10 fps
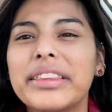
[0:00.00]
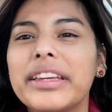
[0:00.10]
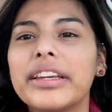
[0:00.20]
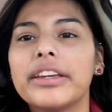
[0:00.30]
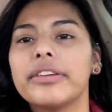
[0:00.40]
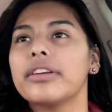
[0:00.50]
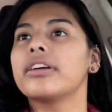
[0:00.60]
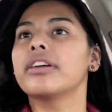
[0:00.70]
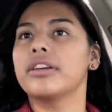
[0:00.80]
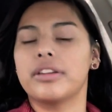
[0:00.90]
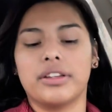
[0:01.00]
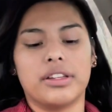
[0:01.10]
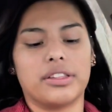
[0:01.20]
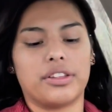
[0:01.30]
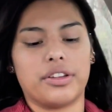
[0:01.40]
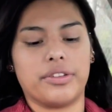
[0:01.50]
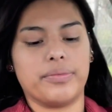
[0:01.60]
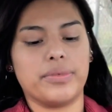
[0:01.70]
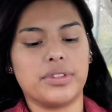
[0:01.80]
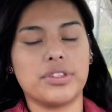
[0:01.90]
thingy
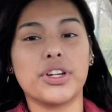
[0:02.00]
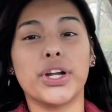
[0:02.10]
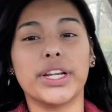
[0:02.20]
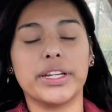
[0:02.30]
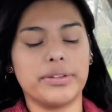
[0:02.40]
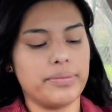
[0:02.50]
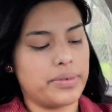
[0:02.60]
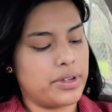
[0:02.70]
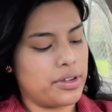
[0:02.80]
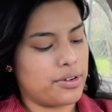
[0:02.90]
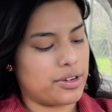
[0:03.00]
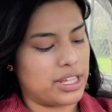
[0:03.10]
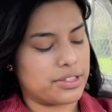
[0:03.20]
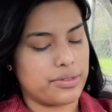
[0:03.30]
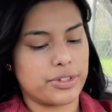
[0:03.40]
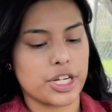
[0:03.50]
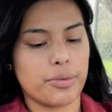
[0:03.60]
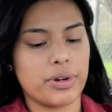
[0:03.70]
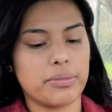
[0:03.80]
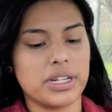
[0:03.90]
to turn in, or like to show,
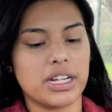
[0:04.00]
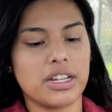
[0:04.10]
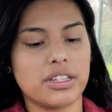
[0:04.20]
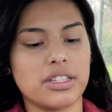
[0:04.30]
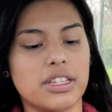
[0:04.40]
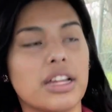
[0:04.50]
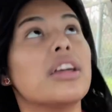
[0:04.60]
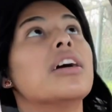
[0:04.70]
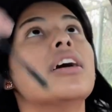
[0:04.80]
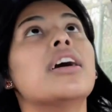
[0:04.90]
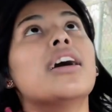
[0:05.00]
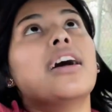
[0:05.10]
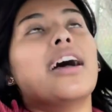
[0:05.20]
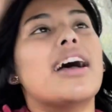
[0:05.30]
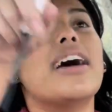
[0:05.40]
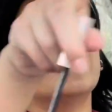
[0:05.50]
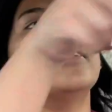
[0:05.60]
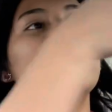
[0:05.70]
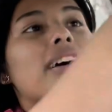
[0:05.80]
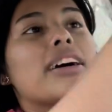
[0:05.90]
pretty much, I guess you can say. And